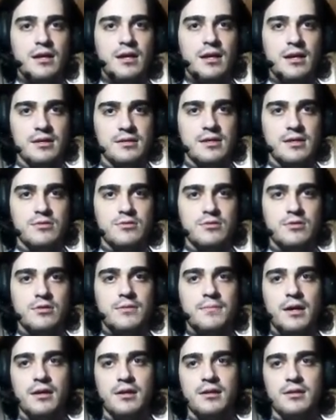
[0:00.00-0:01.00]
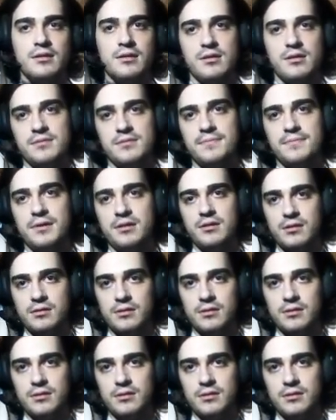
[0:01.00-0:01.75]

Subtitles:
access to the market that is predicted to